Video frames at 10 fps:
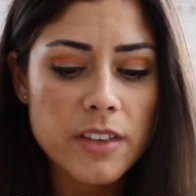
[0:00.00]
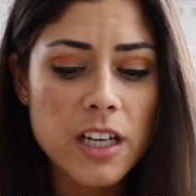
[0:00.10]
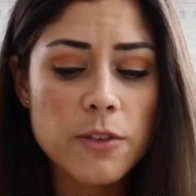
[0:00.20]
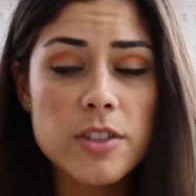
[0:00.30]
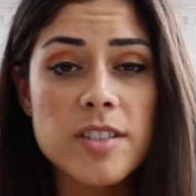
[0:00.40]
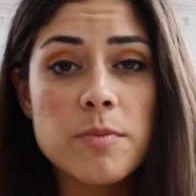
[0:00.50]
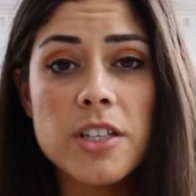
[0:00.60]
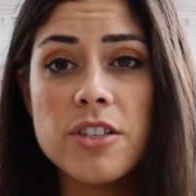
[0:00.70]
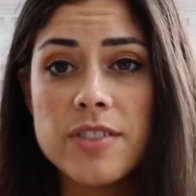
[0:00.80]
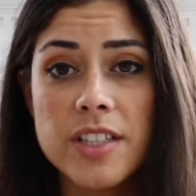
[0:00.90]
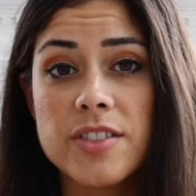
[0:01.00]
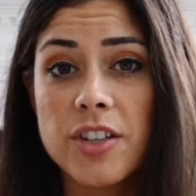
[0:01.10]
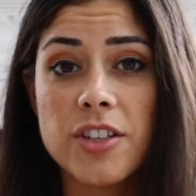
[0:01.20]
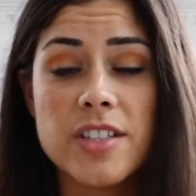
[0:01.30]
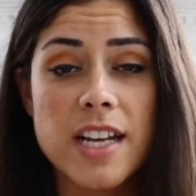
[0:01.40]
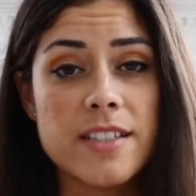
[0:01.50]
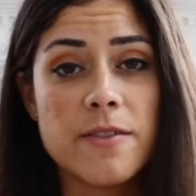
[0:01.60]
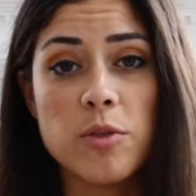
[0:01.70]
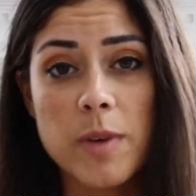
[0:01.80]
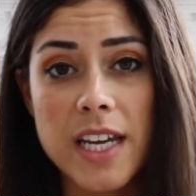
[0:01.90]
I've also been using certain days of
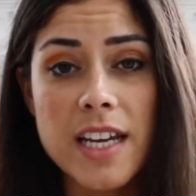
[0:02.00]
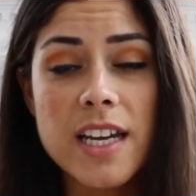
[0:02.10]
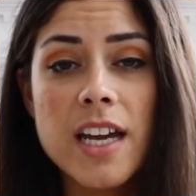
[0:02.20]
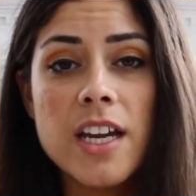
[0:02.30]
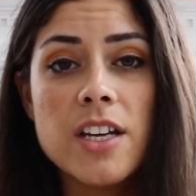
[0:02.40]
the week